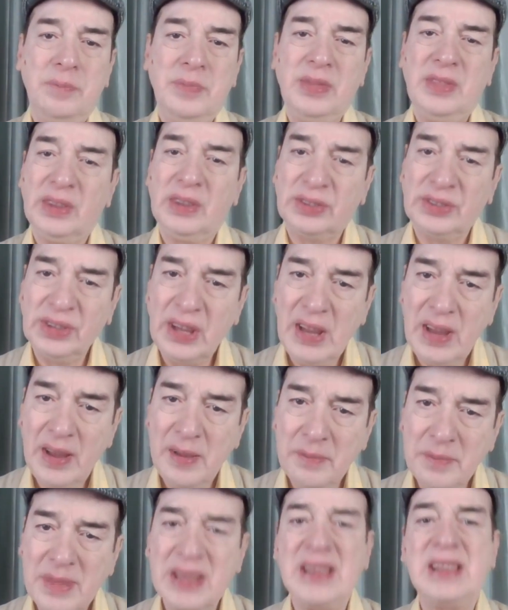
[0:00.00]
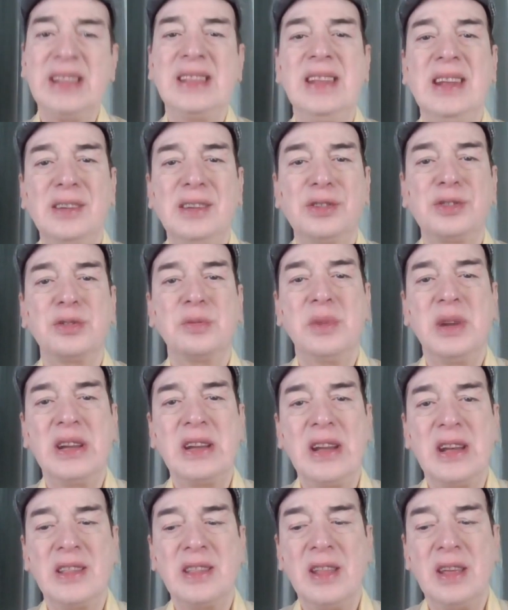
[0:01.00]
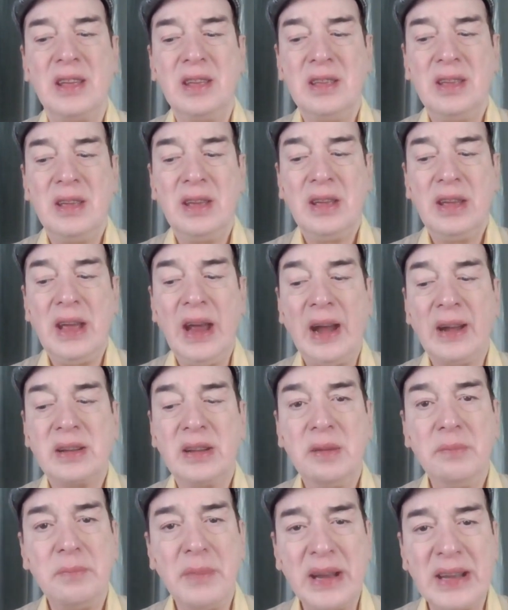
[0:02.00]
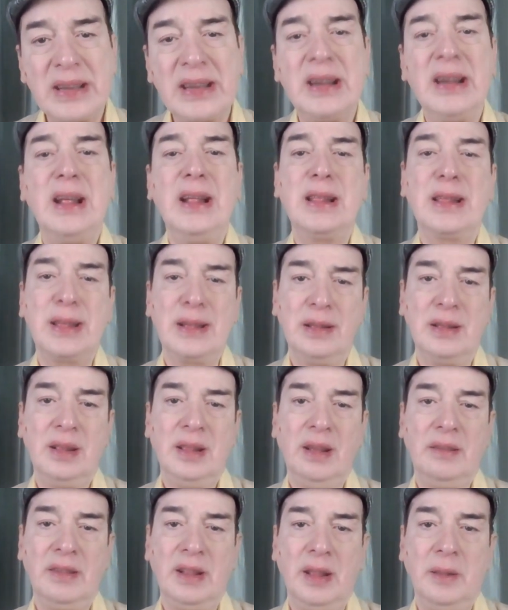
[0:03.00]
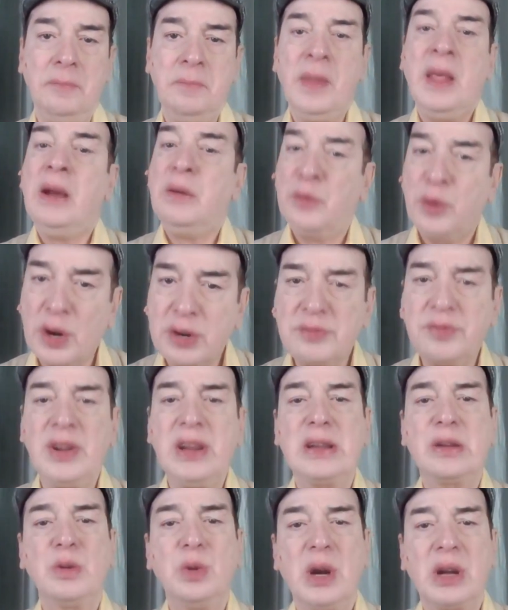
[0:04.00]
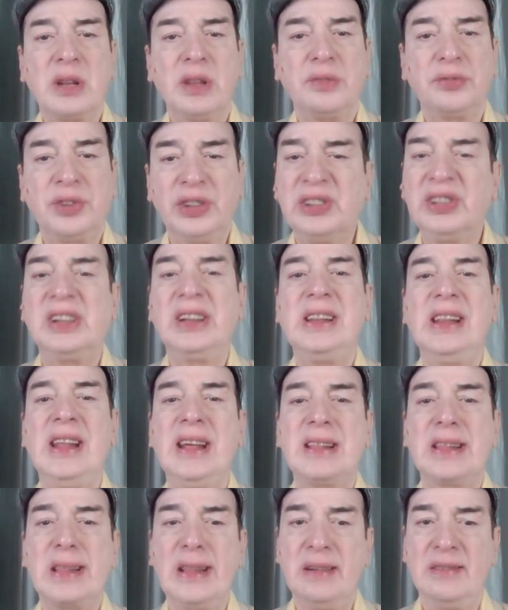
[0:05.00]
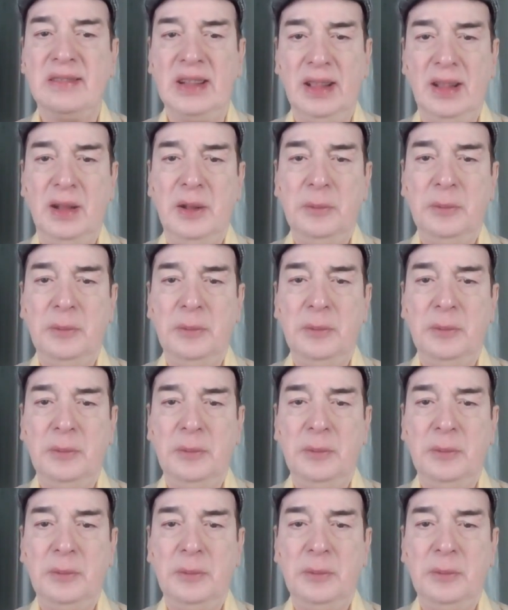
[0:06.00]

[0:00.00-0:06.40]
The same thing needs to be done at the mental health level. What do we do at the physical health level?